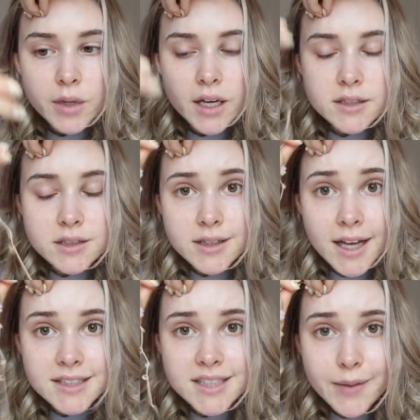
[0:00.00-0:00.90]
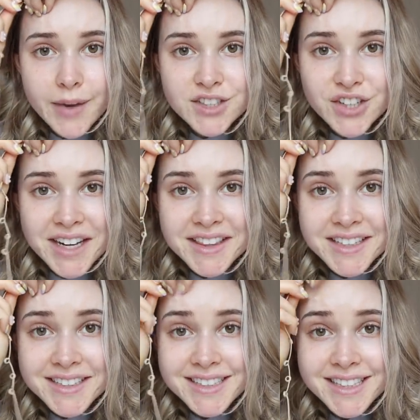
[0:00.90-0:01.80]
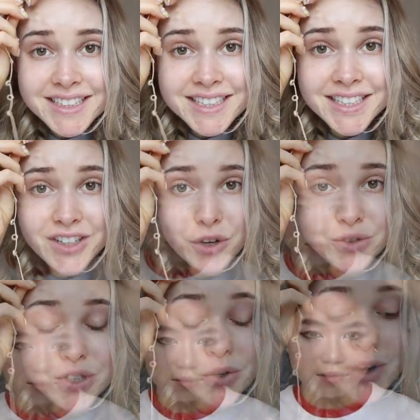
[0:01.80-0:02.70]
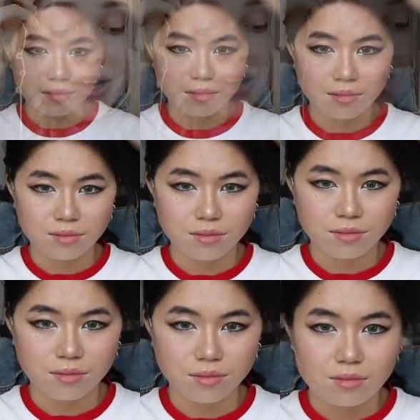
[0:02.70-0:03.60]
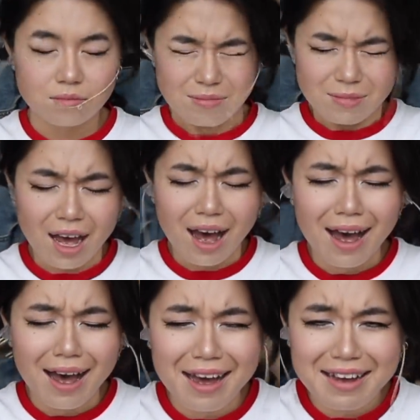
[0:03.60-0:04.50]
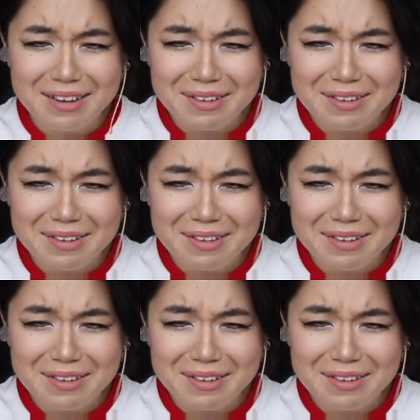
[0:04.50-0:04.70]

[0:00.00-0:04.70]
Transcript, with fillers: because the last time I tried this, it didn't go so well. Ah!